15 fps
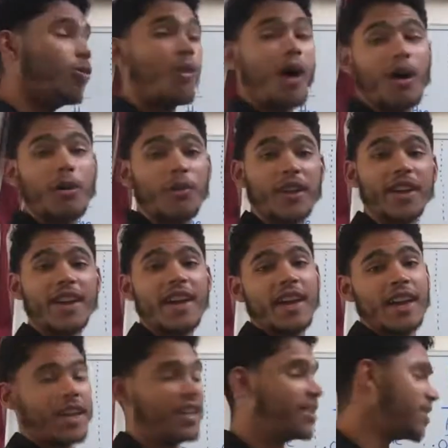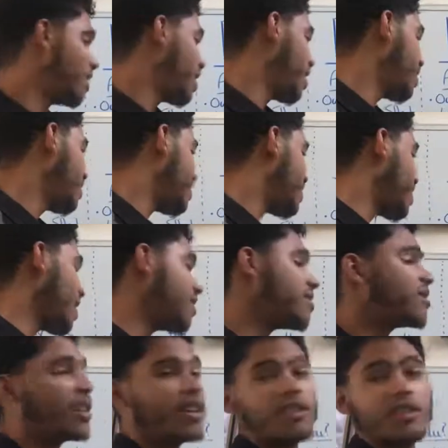Huawei, and
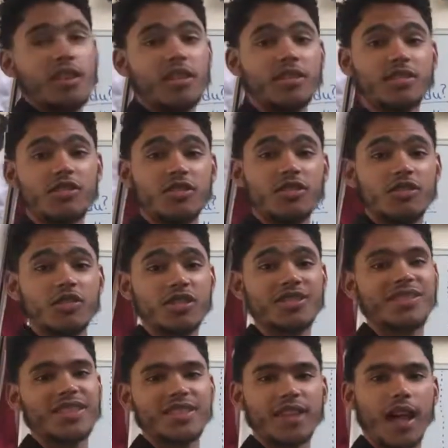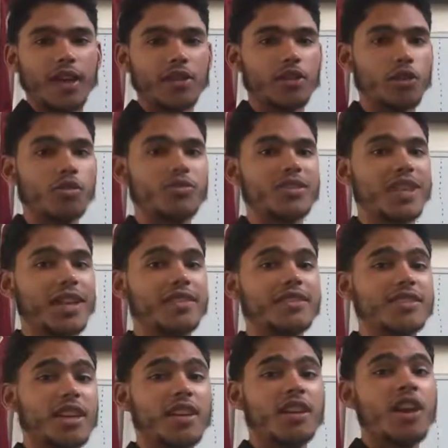Tencent. And just a side note,
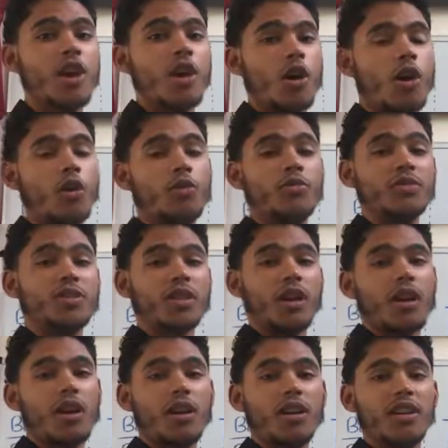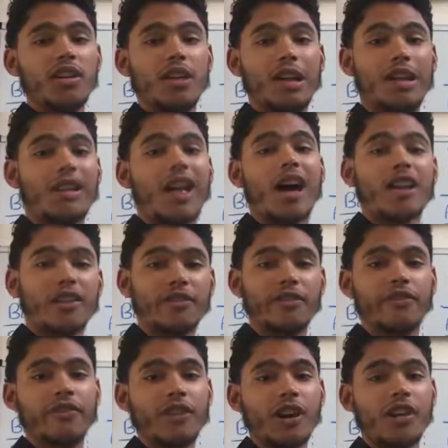Tencent owns a lot
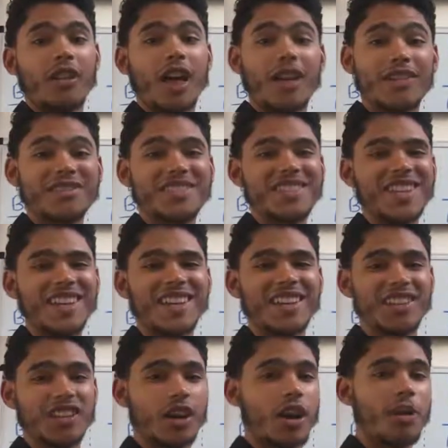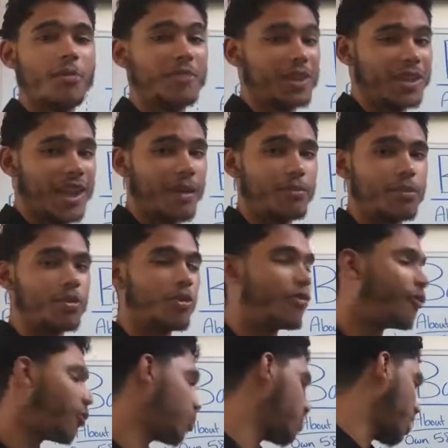of stake in the company that built
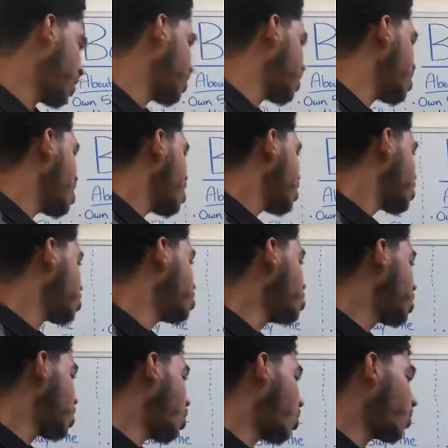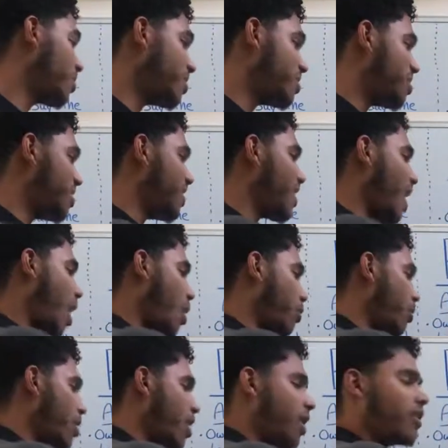Fortnite. So you can already see
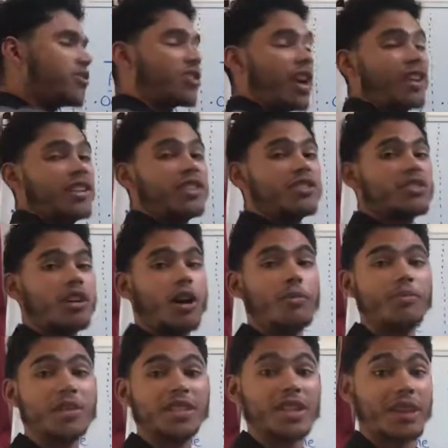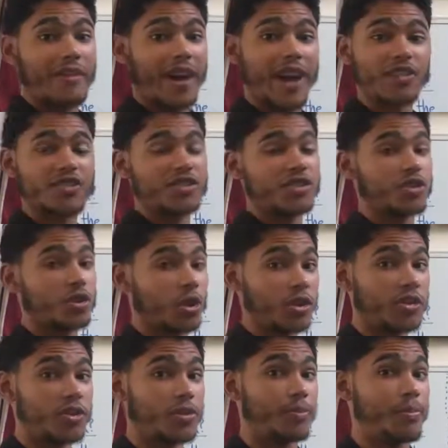how Chinese companies have actually
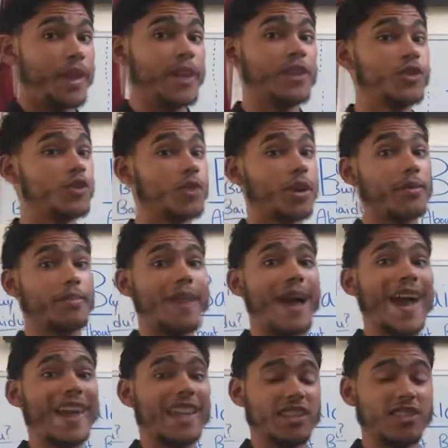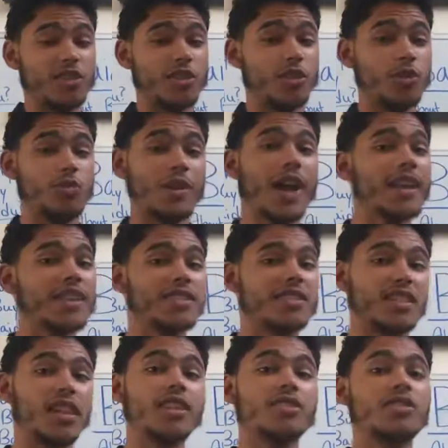started to penetrate back into the United
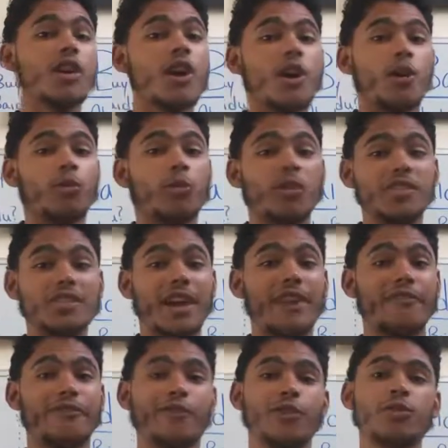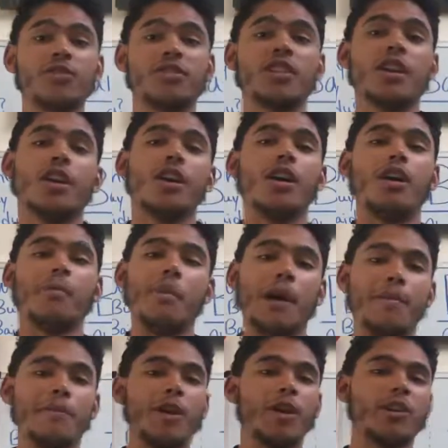States, whereas at first
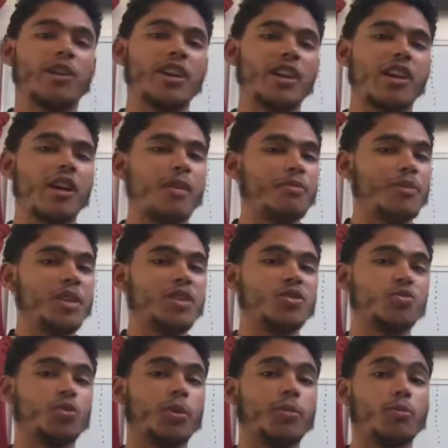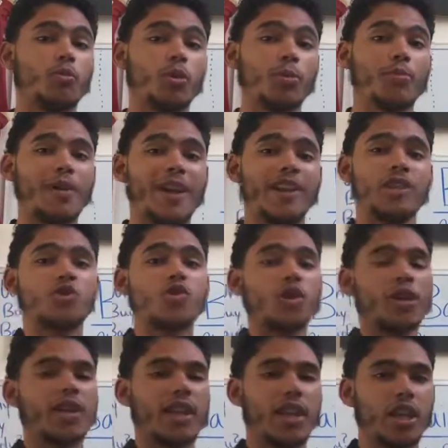American companies were
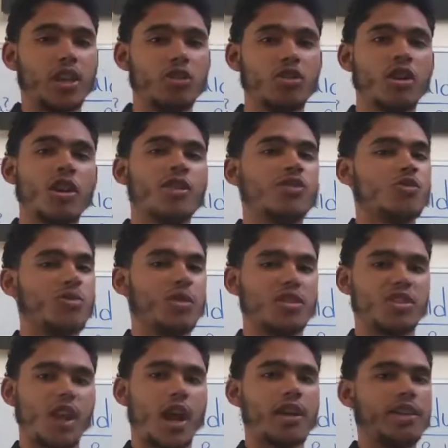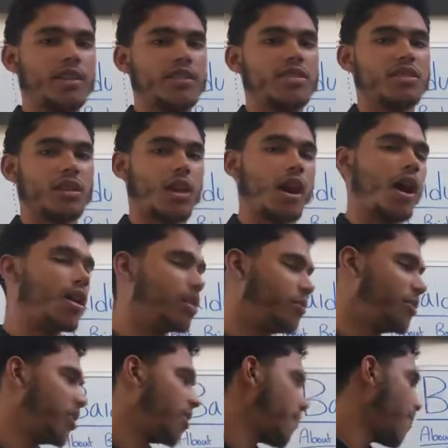penetrating into the Chinese
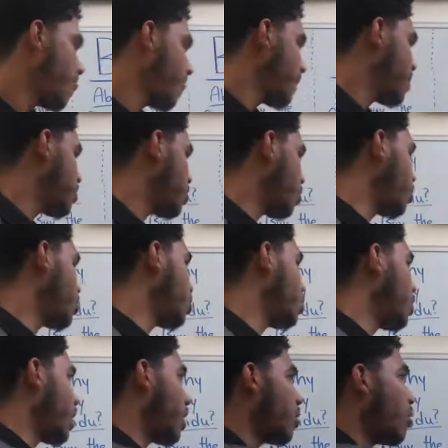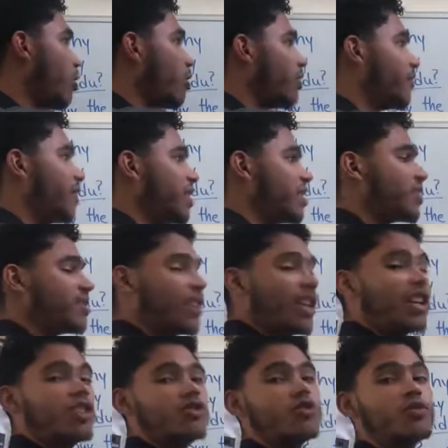economy. So when you look at all of these
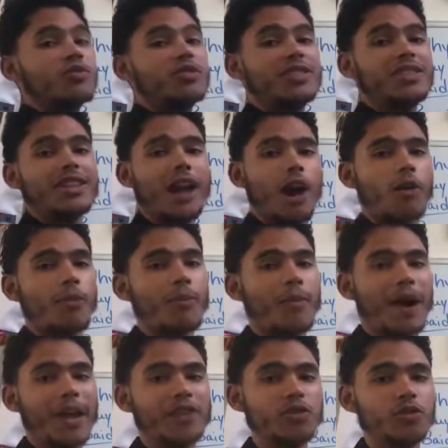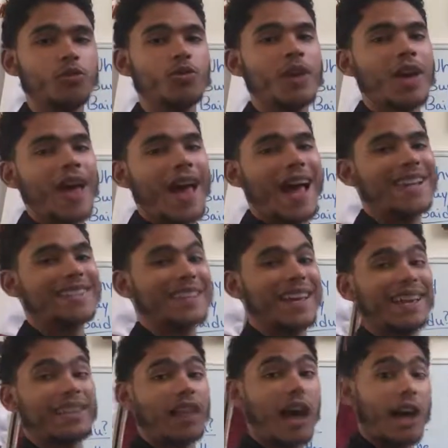things, you see how Baidu has
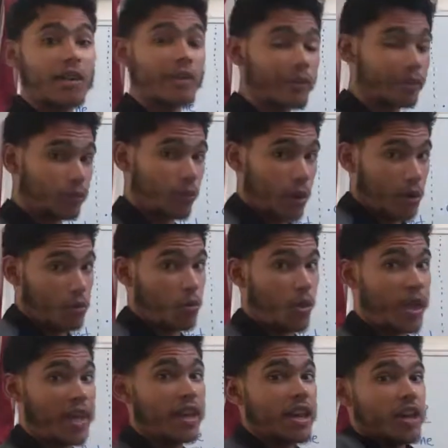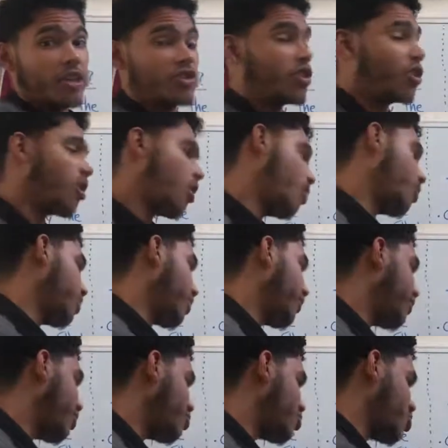a lot of runway to go in the
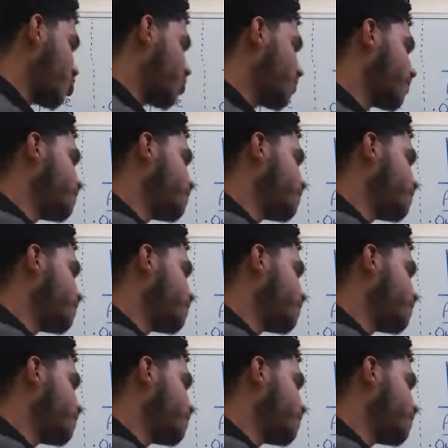future.